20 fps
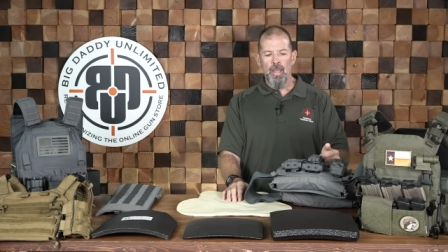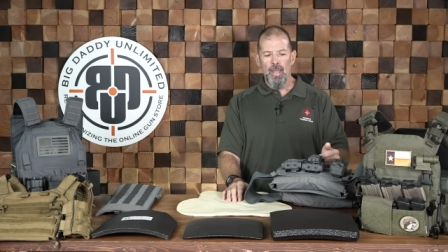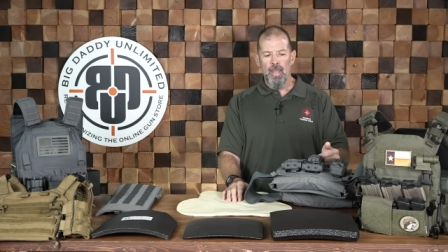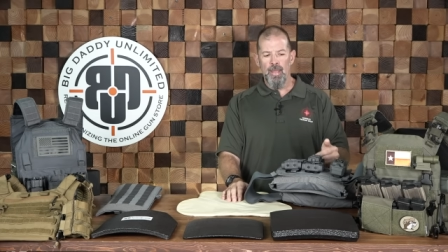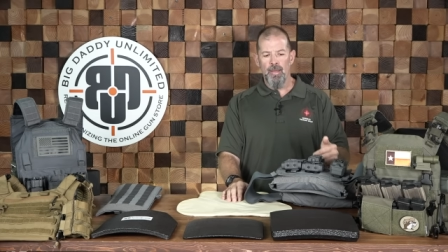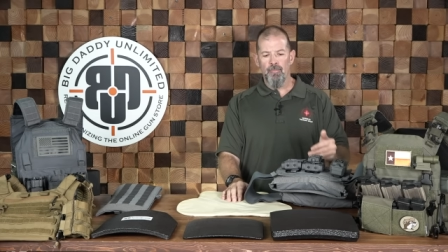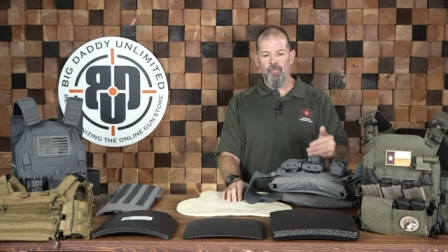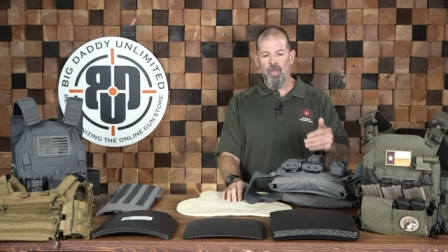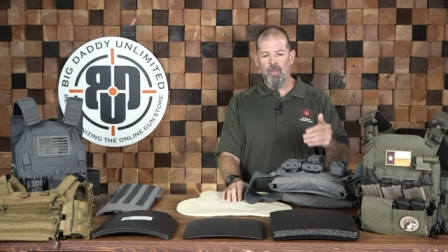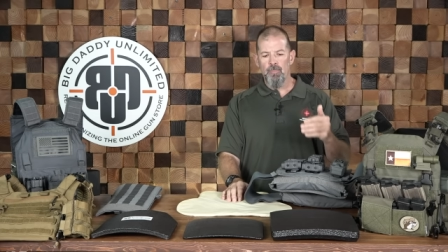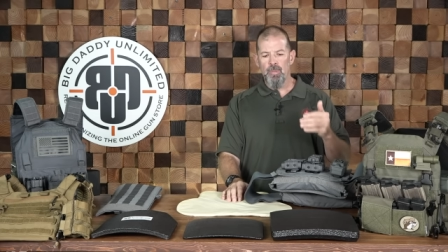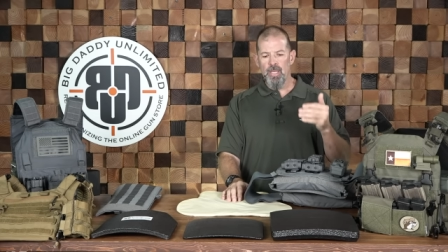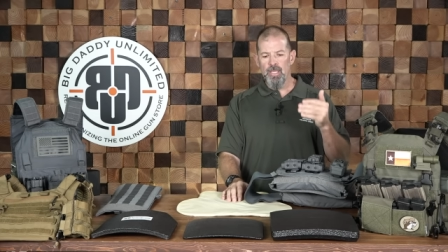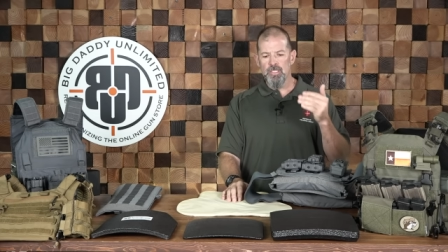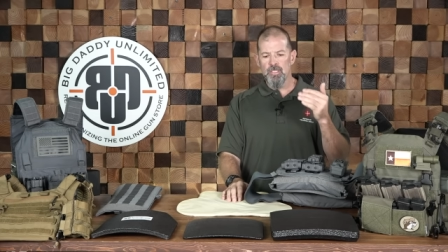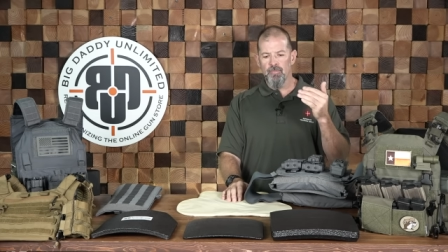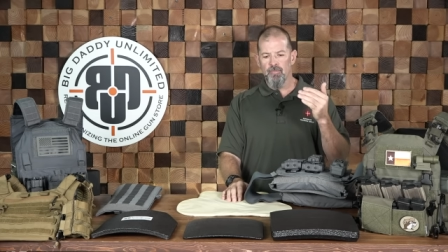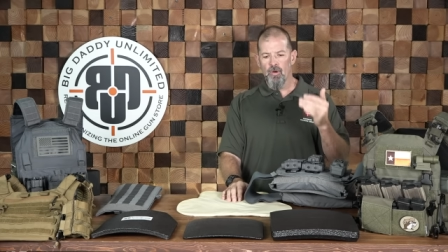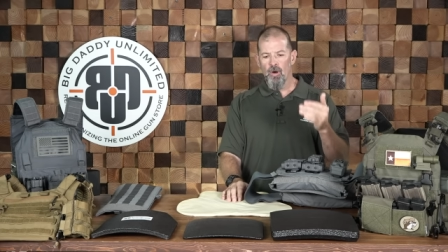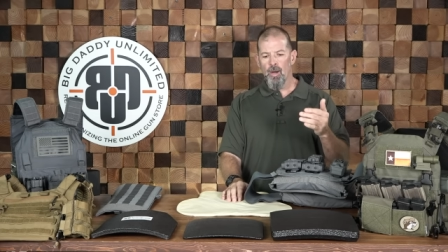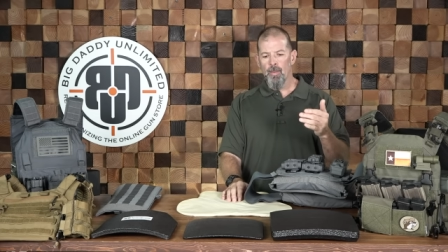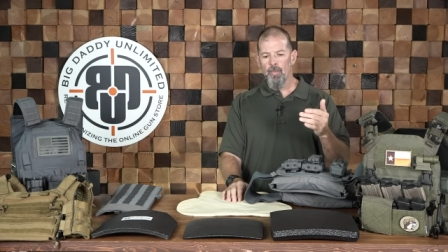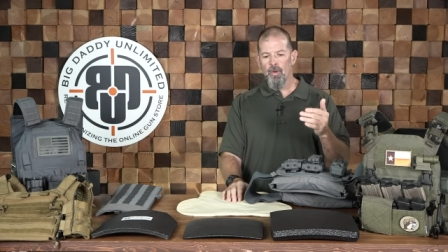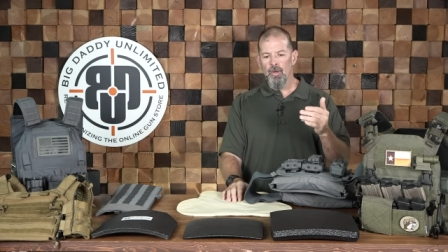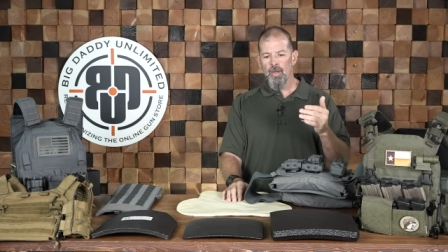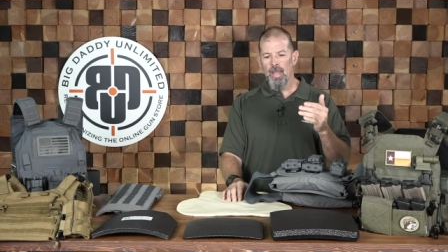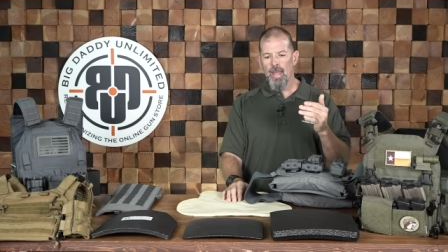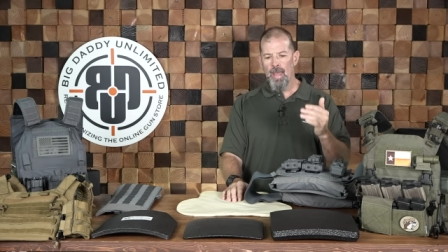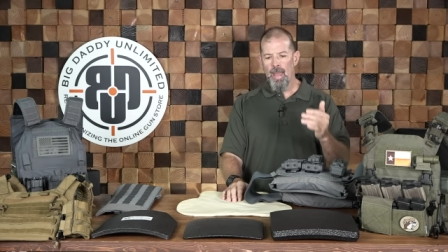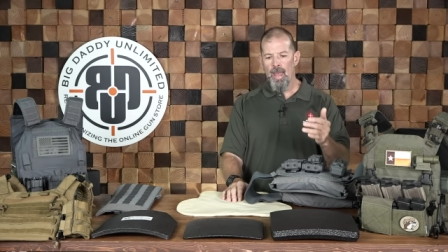if a piece of
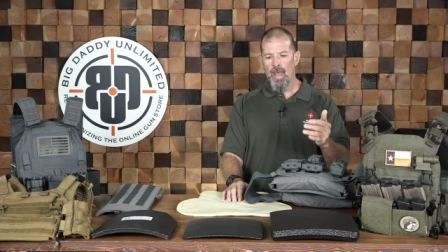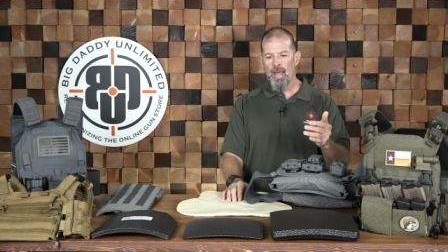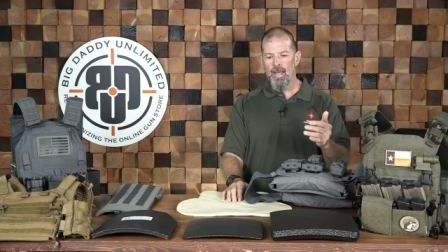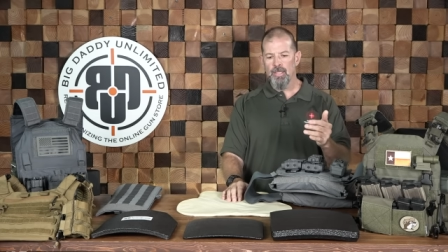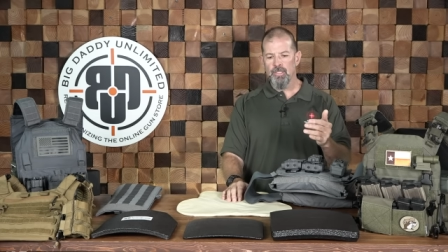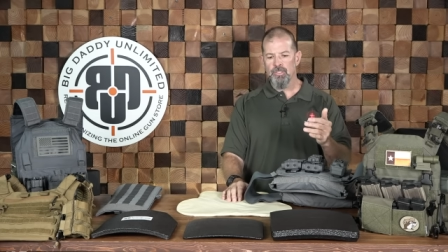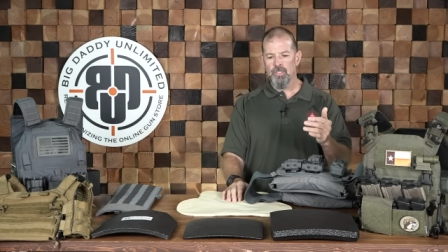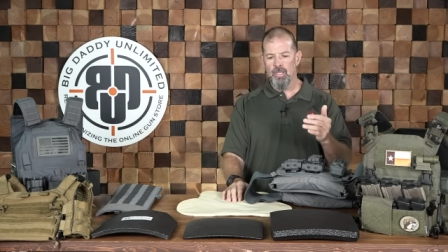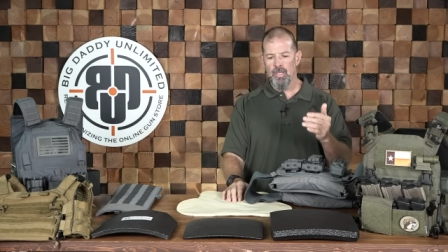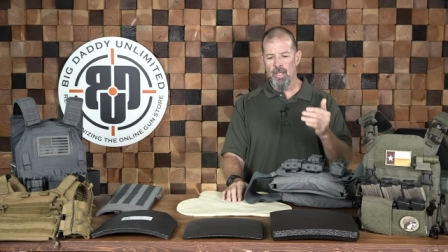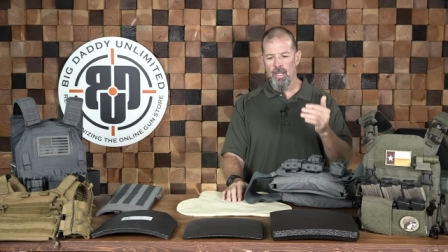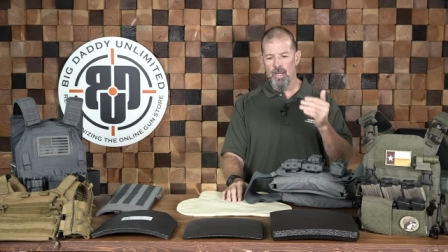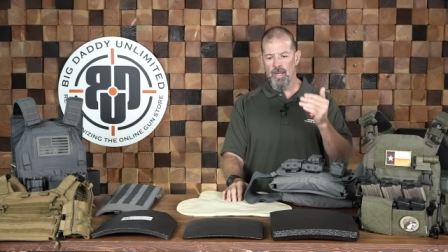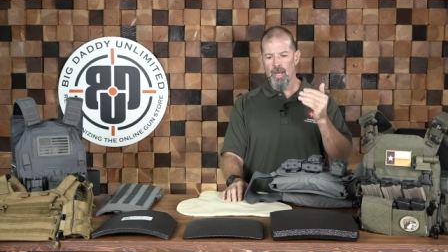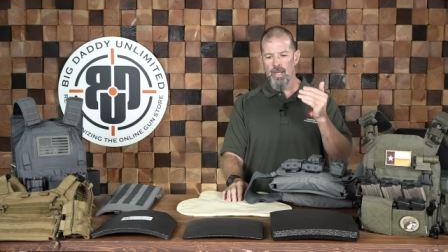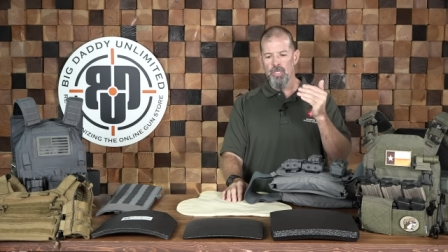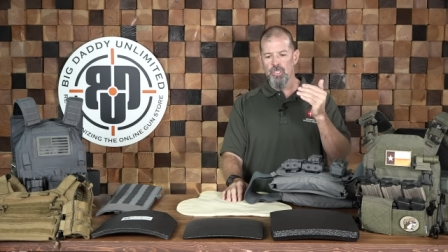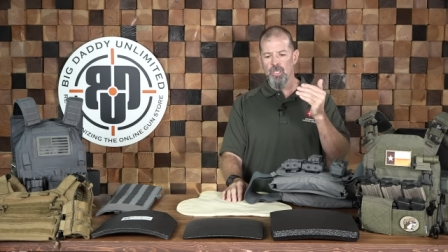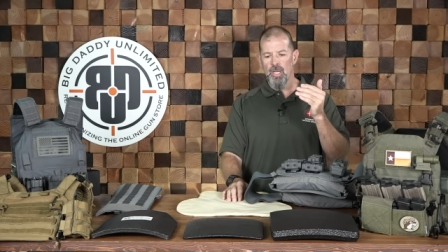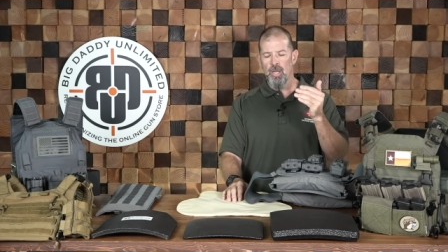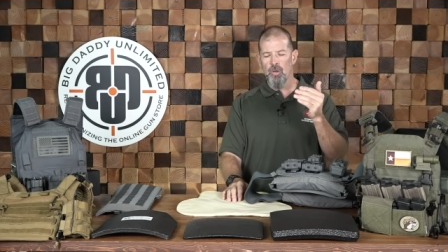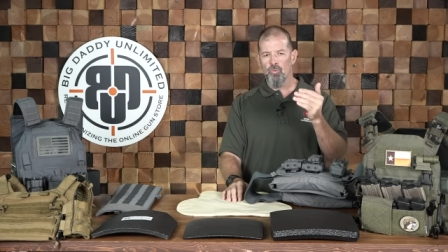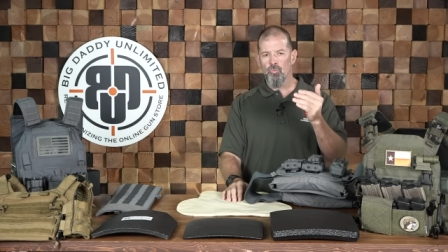armor has an NIJ